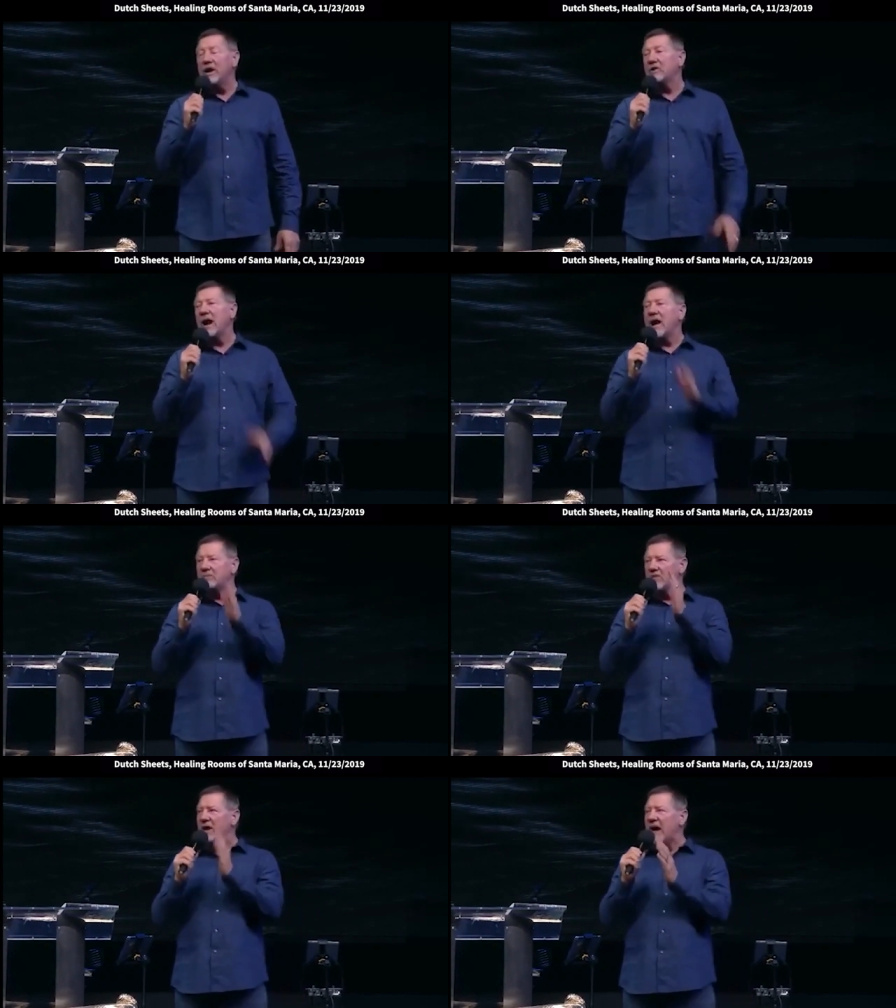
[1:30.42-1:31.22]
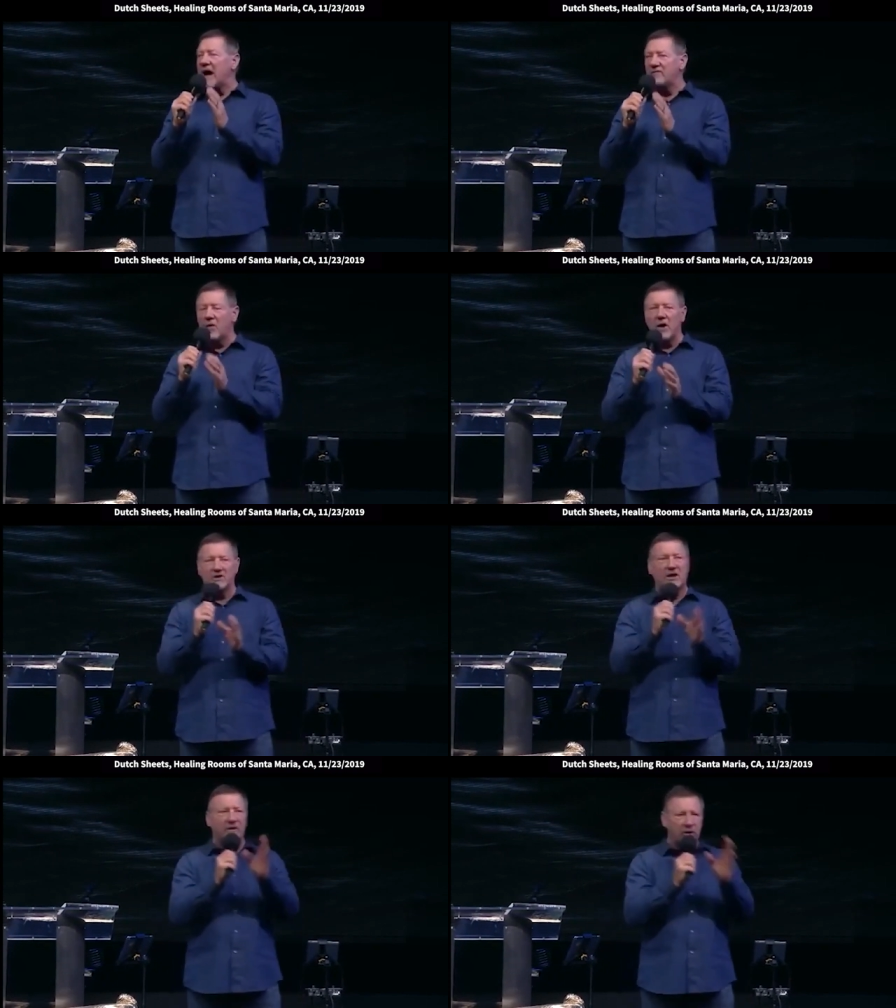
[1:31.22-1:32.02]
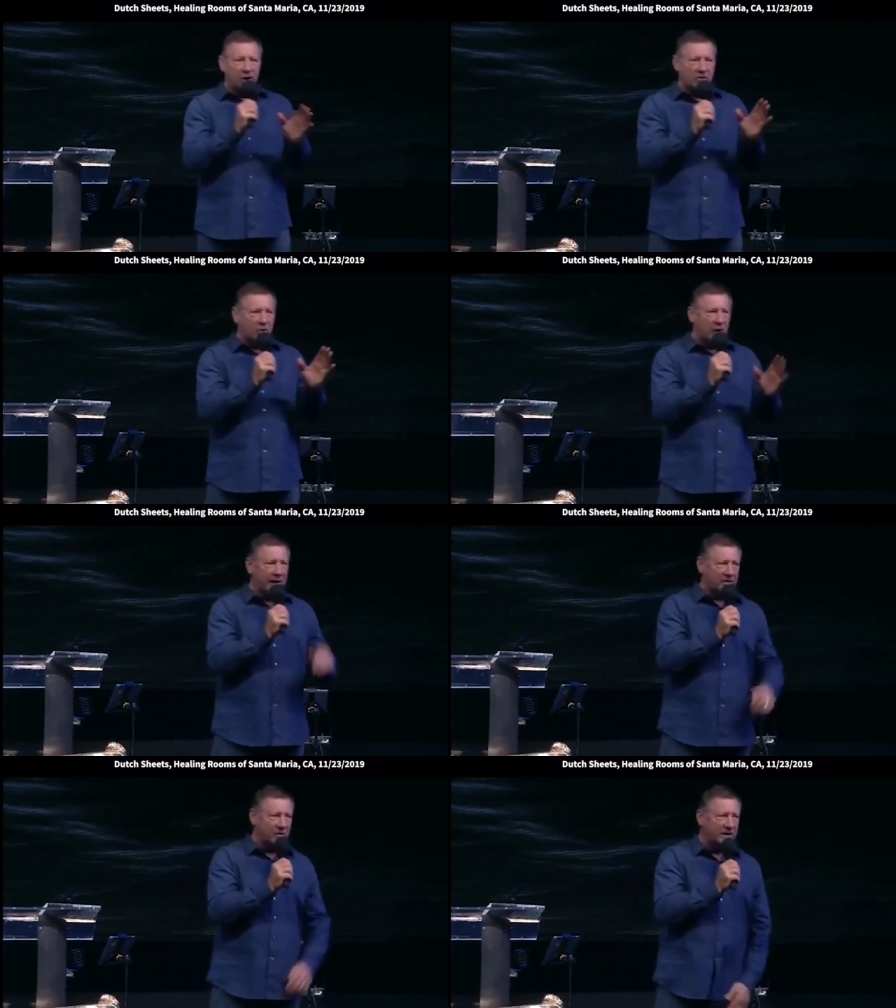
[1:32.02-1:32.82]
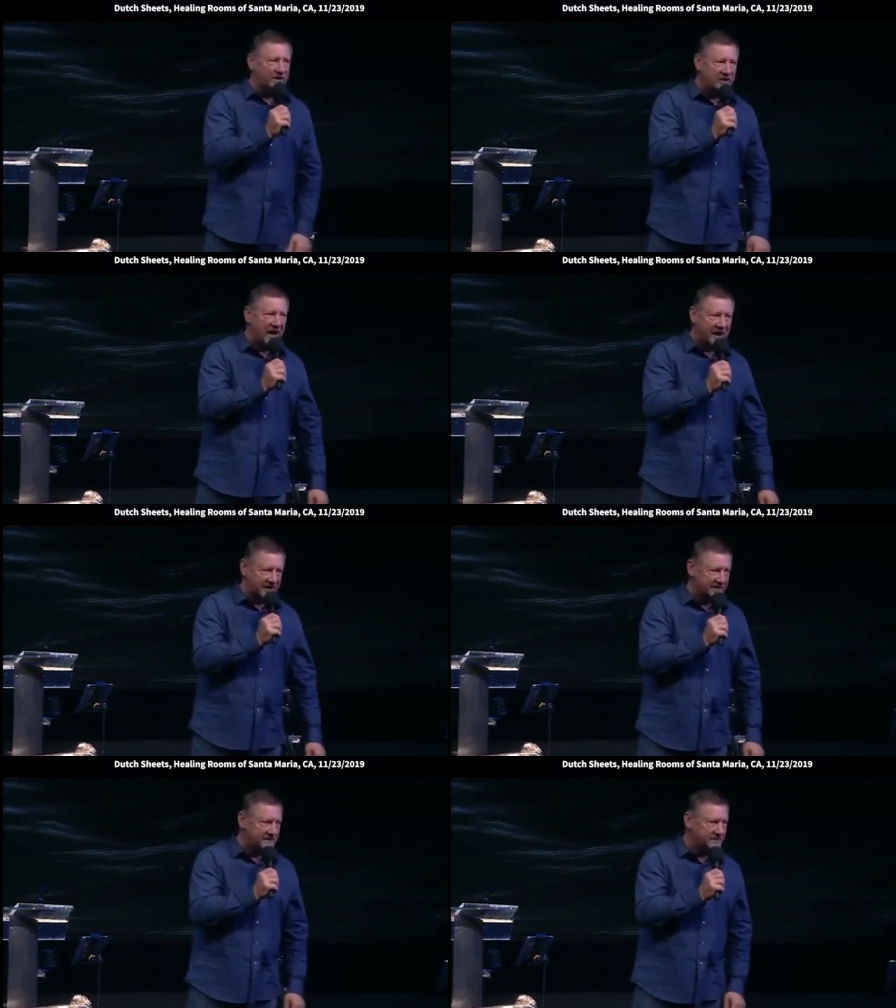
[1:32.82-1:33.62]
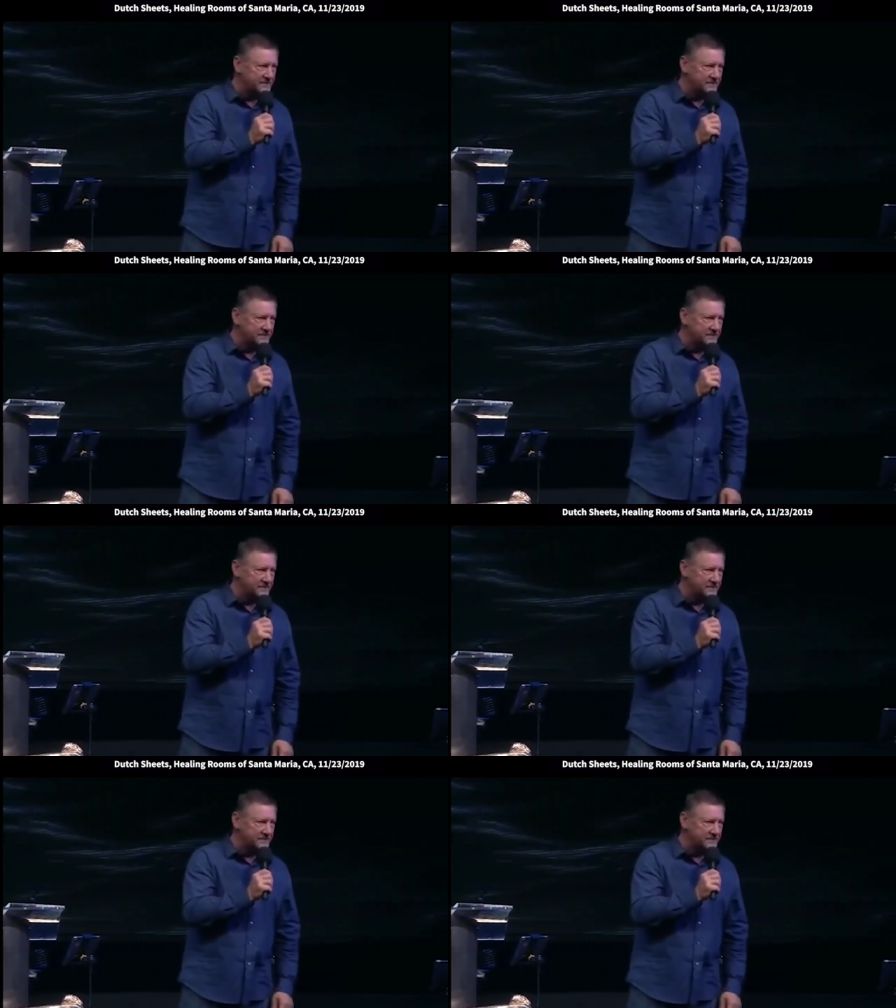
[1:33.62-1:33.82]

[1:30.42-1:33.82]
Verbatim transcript: He cried with a loud voice and the earth quaked when he said it.